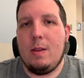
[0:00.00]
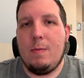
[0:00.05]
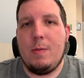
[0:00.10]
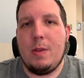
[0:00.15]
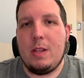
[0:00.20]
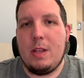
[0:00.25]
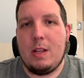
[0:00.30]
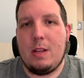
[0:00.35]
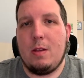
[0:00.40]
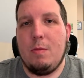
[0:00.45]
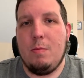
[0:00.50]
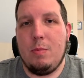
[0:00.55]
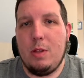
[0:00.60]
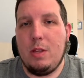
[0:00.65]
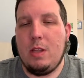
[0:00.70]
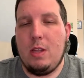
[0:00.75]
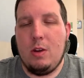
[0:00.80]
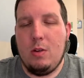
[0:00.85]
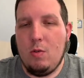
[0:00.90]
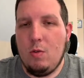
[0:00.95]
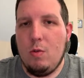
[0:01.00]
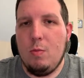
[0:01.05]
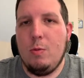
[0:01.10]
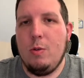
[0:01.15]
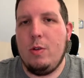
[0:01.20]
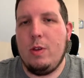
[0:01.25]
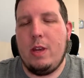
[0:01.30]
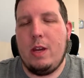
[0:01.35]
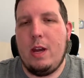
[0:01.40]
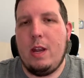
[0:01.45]
something that's completely
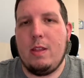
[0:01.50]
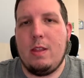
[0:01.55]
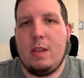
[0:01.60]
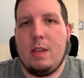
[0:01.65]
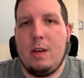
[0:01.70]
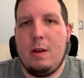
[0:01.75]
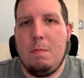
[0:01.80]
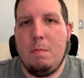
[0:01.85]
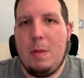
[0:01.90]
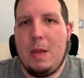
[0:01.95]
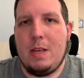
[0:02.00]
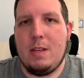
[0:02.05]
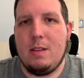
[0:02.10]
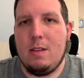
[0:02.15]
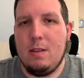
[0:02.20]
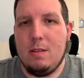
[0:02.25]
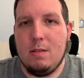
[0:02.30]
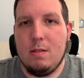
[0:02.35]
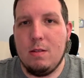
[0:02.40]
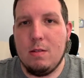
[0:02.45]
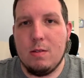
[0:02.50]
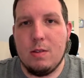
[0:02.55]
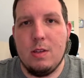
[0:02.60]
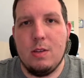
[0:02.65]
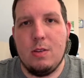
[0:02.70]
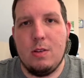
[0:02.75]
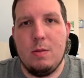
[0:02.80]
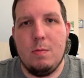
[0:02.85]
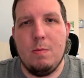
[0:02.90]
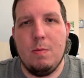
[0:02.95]
doable, and I think it makes this little
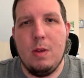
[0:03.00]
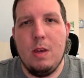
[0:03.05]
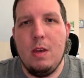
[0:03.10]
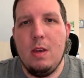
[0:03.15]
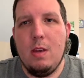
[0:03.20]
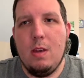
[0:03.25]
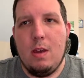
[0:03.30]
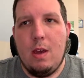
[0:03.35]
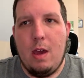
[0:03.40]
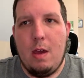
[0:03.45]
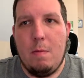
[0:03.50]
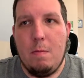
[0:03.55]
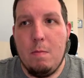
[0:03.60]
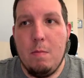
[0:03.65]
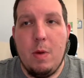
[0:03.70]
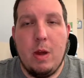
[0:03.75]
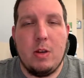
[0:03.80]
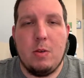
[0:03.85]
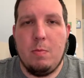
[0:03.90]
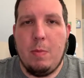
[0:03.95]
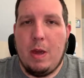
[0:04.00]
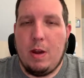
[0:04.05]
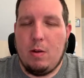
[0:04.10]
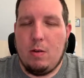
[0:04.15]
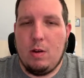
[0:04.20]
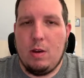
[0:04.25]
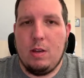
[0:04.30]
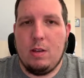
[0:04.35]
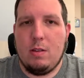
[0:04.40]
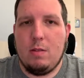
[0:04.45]
system uh, much
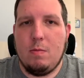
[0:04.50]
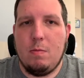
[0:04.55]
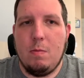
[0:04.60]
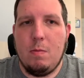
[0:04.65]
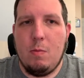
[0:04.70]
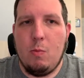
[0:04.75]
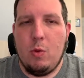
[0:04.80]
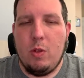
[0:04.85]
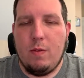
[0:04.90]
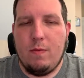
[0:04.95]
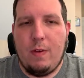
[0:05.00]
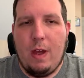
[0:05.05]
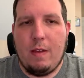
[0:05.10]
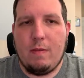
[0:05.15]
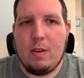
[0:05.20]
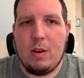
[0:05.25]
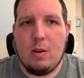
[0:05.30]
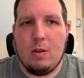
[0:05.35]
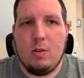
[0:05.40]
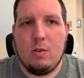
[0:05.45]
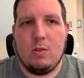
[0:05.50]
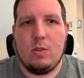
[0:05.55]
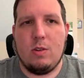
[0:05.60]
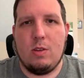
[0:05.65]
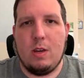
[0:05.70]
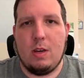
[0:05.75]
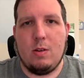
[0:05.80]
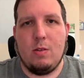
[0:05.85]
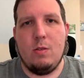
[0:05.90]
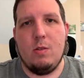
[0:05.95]
better. It, with a five gigahertz
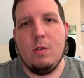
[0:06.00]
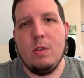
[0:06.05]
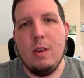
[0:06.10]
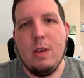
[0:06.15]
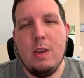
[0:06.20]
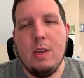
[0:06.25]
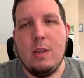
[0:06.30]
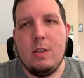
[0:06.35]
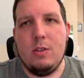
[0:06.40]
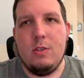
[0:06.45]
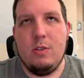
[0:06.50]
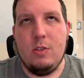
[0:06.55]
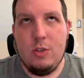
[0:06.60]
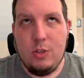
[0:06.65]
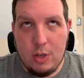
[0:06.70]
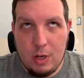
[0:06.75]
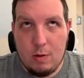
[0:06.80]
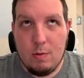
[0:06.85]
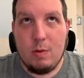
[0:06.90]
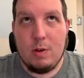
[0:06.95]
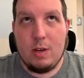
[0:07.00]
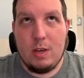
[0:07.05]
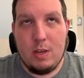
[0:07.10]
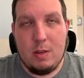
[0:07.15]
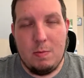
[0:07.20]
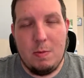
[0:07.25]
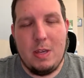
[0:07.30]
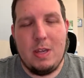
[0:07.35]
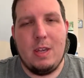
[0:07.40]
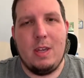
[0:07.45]
signal, generally
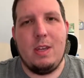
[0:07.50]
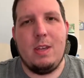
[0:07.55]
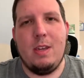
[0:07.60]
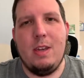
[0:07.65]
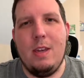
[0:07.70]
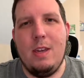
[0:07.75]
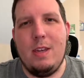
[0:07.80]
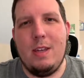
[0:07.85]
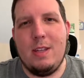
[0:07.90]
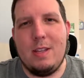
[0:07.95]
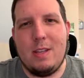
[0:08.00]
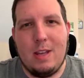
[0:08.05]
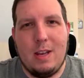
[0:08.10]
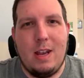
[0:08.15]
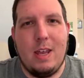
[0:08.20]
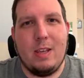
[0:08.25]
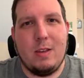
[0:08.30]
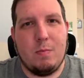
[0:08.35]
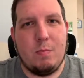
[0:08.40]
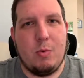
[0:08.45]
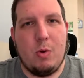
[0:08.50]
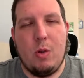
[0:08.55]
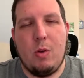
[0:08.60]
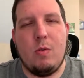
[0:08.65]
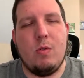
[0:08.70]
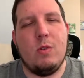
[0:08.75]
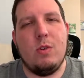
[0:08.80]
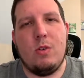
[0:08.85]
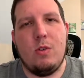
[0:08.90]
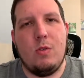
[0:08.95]
speaking, it's less
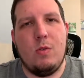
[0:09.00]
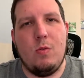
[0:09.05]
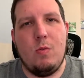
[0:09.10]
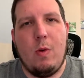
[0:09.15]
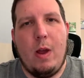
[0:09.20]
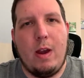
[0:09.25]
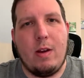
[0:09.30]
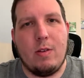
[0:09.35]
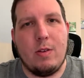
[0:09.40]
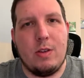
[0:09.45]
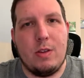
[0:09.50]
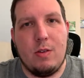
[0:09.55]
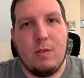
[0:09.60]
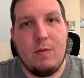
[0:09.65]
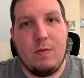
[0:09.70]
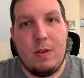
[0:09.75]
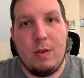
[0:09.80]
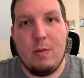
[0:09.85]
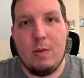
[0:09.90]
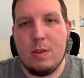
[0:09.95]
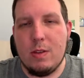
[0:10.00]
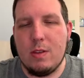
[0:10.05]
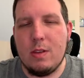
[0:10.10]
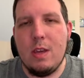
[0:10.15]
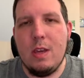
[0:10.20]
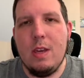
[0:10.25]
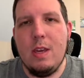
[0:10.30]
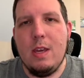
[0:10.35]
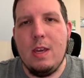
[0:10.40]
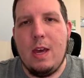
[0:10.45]
prone to wireless interference,
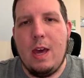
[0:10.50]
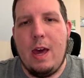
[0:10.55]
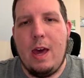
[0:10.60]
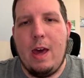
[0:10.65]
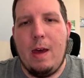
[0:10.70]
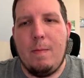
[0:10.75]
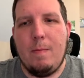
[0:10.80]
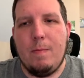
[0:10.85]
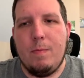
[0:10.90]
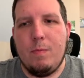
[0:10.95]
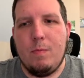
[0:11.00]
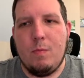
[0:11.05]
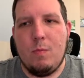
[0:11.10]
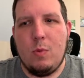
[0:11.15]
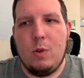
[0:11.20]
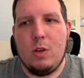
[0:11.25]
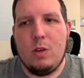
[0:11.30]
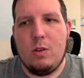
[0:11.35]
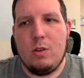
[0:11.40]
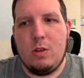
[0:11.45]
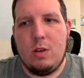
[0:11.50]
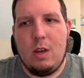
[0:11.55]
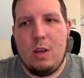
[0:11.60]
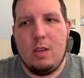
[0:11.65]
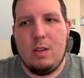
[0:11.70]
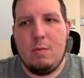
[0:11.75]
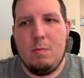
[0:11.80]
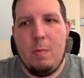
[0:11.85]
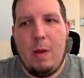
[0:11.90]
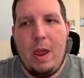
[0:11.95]
um, which
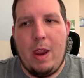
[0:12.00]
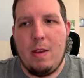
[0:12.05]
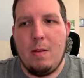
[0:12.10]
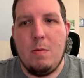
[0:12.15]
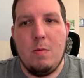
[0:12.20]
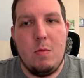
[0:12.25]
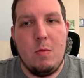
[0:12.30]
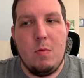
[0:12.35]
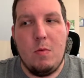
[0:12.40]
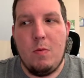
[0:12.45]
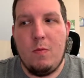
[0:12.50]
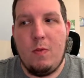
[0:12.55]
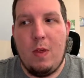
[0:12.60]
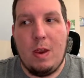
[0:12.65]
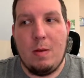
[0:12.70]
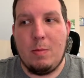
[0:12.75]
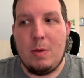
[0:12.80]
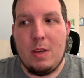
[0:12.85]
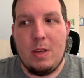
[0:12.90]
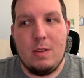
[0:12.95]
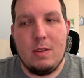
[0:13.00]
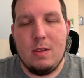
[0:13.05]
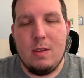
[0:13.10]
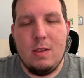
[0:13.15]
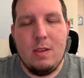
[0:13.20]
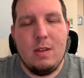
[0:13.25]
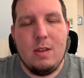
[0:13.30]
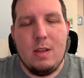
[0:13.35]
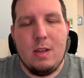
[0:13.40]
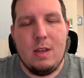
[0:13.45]
my family's
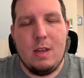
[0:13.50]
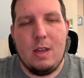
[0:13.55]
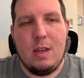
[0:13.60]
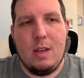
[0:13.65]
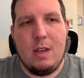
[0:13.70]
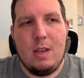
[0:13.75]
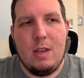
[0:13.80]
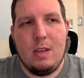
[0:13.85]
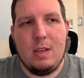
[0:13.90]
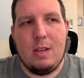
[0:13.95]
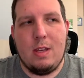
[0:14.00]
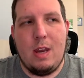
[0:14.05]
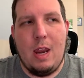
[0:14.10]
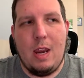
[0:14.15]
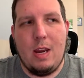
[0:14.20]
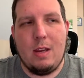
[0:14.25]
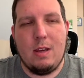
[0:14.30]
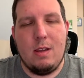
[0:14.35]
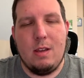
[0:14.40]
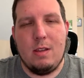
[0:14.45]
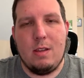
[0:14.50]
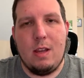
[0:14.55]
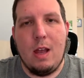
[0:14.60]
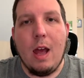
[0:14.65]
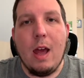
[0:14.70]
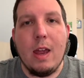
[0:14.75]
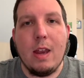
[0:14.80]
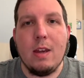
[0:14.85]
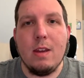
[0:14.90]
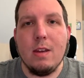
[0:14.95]
uh, estate
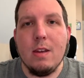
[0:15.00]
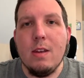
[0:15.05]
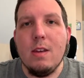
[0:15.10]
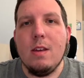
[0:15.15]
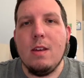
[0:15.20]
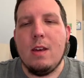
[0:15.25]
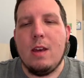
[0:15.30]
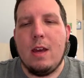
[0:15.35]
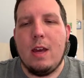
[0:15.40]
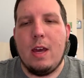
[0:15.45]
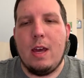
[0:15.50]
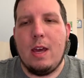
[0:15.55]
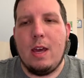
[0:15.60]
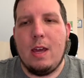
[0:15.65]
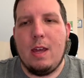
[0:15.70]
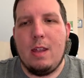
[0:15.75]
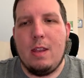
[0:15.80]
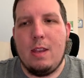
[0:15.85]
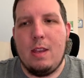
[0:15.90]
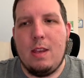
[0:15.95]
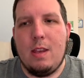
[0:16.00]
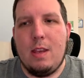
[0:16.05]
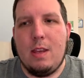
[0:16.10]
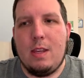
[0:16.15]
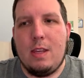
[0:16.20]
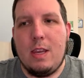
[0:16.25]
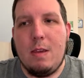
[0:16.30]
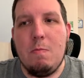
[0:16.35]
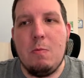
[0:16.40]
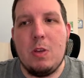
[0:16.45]
aside uh,
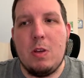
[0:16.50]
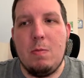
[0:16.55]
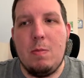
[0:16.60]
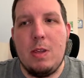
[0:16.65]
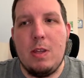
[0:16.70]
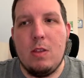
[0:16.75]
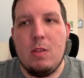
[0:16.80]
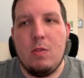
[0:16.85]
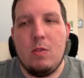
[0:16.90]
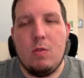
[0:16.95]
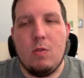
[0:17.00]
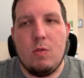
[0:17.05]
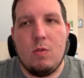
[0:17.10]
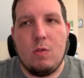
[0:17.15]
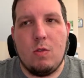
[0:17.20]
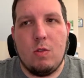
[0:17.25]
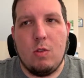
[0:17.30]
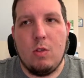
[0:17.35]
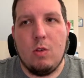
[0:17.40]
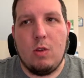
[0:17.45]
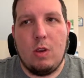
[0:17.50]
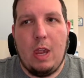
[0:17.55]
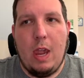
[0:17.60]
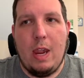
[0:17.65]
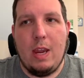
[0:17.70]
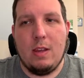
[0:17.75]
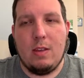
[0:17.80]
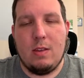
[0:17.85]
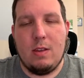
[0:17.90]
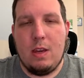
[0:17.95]
seems to be the
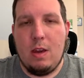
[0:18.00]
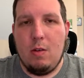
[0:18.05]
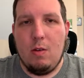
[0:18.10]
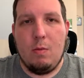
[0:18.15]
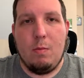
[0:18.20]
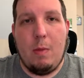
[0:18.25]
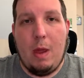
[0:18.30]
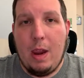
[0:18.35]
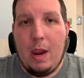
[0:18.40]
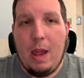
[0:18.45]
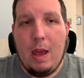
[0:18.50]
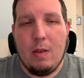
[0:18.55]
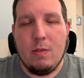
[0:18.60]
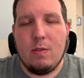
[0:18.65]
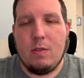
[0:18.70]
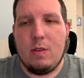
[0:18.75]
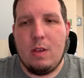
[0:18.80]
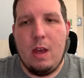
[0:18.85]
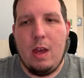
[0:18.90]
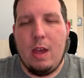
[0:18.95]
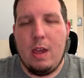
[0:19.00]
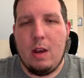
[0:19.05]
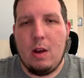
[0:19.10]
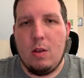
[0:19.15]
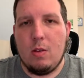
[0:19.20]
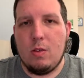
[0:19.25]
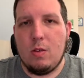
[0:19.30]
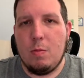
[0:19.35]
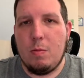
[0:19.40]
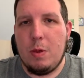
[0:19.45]
case here in my house. Uh, it
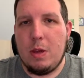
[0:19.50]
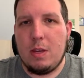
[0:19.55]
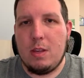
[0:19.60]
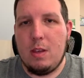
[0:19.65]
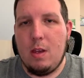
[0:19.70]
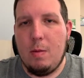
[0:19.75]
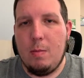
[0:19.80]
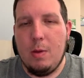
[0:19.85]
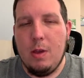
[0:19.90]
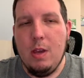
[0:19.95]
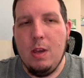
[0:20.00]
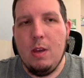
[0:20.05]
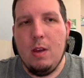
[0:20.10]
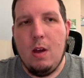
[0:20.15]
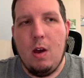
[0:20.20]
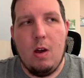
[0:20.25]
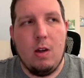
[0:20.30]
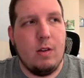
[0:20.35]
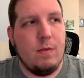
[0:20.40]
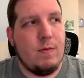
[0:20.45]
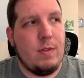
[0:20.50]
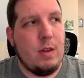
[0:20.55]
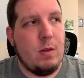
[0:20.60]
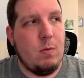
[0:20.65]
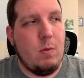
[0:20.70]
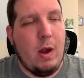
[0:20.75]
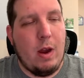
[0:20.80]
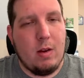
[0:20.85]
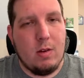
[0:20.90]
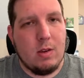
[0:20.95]
also picks up all of the
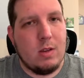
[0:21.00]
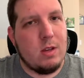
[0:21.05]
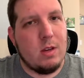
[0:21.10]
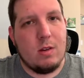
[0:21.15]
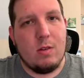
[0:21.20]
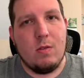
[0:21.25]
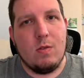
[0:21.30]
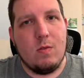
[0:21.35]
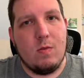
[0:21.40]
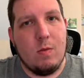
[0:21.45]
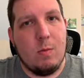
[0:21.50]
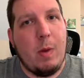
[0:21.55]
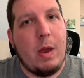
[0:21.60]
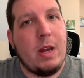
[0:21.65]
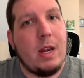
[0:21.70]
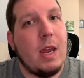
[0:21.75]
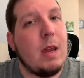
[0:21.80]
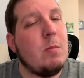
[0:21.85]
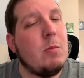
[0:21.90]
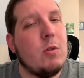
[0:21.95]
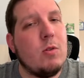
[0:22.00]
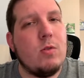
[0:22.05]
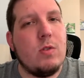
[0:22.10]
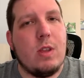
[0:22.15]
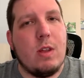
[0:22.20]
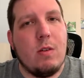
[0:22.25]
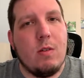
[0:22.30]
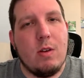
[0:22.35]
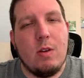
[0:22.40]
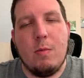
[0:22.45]
wireless signals from my
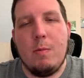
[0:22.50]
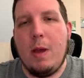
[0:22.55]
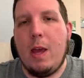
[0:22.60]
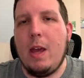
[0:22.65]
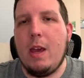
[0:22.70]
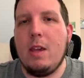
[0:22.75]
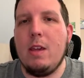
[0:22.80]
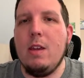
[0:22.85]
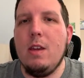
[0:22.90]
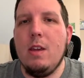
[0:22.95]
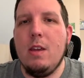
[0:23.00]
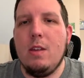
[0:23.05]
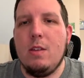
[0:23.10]
neighbors that are nearby.